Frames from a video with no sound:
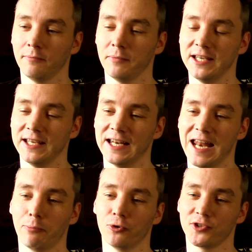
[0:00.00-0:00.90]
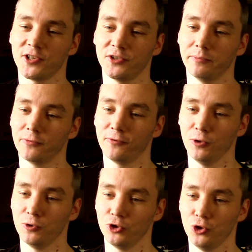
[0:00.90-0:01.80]
making elaborate systems for
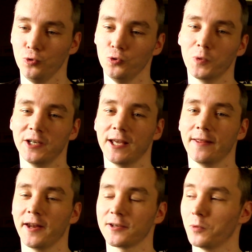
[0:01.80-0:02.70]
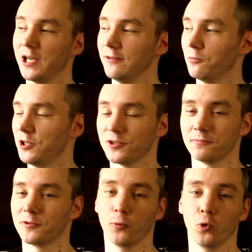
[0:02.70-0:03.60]
you to choose when to get the next wave, we
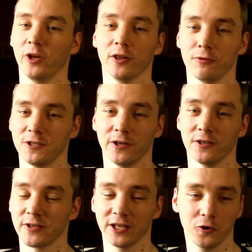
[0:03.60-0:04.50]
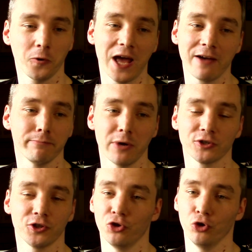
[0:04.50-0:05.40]
just spawn it in 3 turns. You don't have
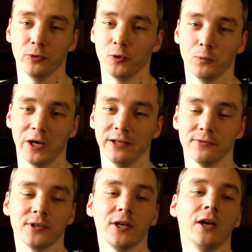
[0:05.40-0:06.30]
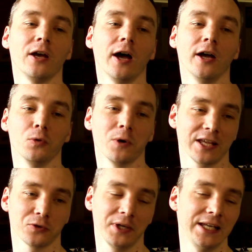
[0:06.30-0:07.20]
much to do between waves. You want to
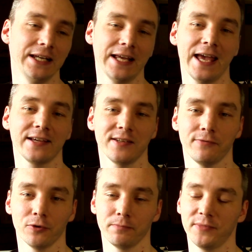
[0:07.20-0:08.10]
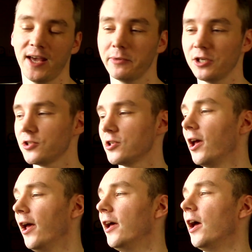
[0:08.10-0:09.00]
get to a healing hex if you're damaged.
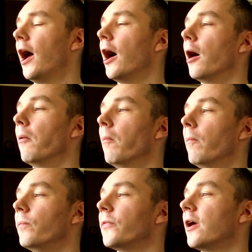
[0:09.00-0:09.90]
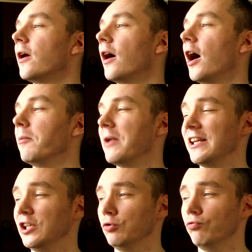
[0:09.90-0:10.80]
I'm
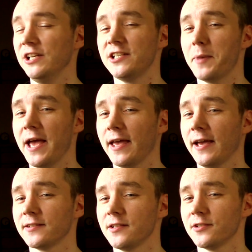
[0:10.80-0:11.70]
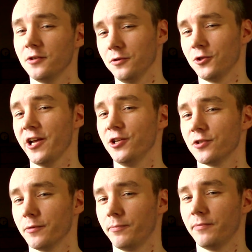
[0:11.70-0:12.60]
letting you respec hexes so you can
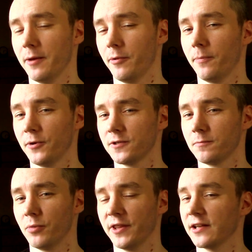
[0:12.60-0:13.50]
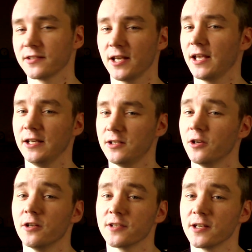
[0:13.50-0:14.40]
change their purpose, but that doesn't take any
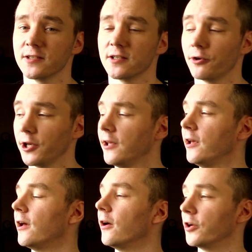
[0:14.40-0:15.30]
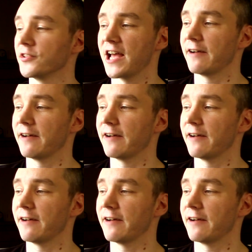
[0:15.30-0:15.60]
turns necessarily. Or it doesn't